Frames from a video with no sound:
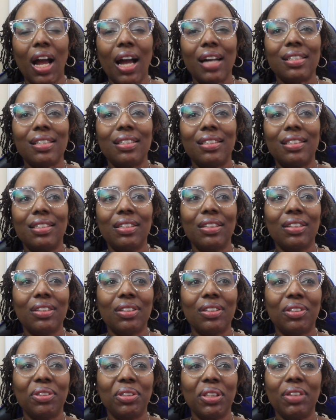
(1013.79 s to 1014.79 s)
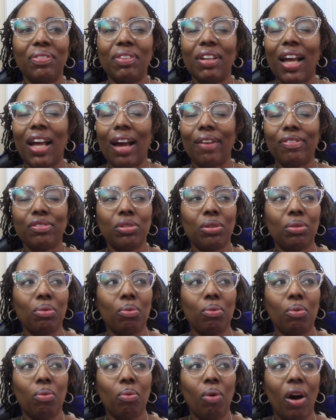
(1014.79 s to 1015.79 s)
I still, even after
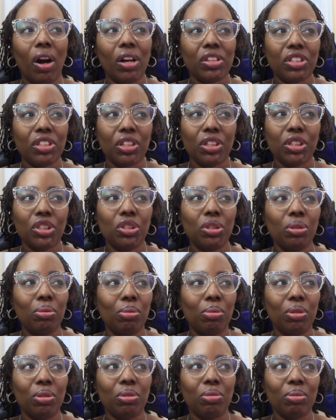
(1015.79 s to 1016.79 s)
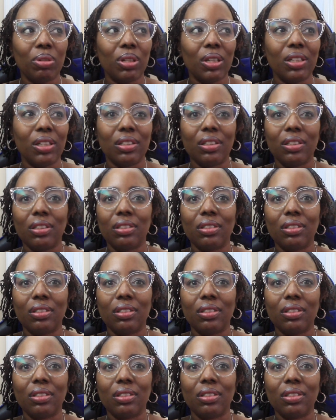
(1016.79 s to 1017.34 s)
washing 2 and 3,